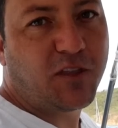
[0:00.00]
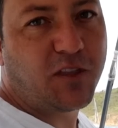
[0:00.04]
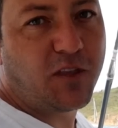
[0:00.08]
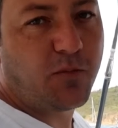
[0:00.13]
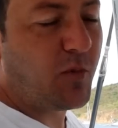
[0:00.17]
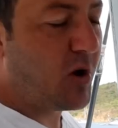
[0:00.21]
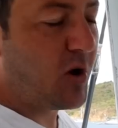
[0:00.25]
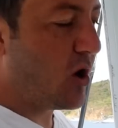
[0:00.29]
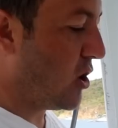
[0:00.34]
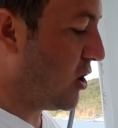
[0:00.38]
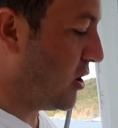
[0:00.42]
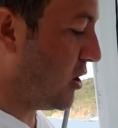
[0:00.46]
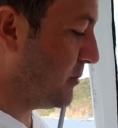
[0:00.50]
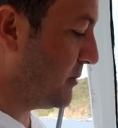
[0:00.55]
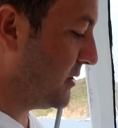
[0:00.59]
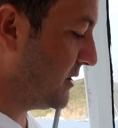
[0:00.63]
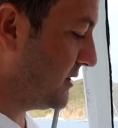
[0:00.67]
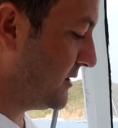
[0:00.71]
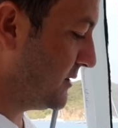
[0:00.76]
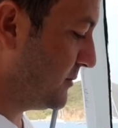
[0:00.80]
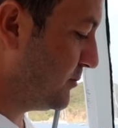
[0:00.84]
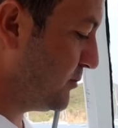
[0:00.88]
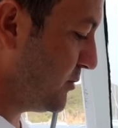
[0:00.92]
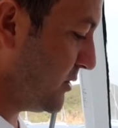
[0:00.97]
the
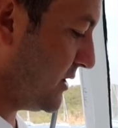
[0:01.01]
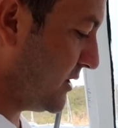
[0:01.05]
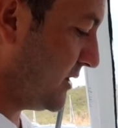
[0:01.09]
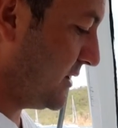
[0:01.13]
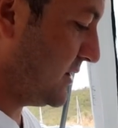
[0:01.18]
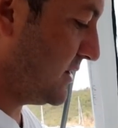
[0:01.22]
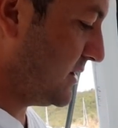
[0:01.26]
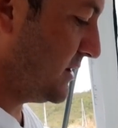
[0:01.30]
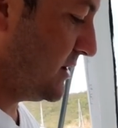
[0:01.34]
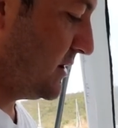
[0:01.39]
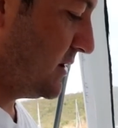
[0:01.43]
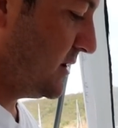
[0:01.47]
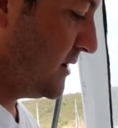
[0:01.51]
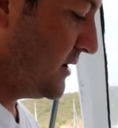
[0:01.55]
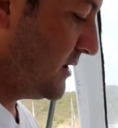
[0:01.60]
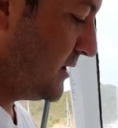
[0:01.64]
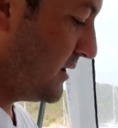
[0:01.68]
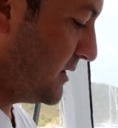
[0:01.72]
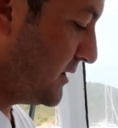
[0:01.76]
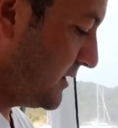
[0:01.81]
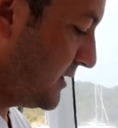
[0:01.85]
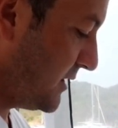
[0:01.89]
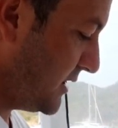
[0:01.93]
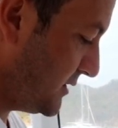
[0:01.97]
Bahamas, but
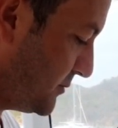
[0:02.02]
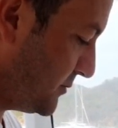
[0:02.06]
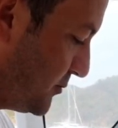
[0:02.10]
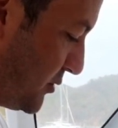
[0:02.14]
that's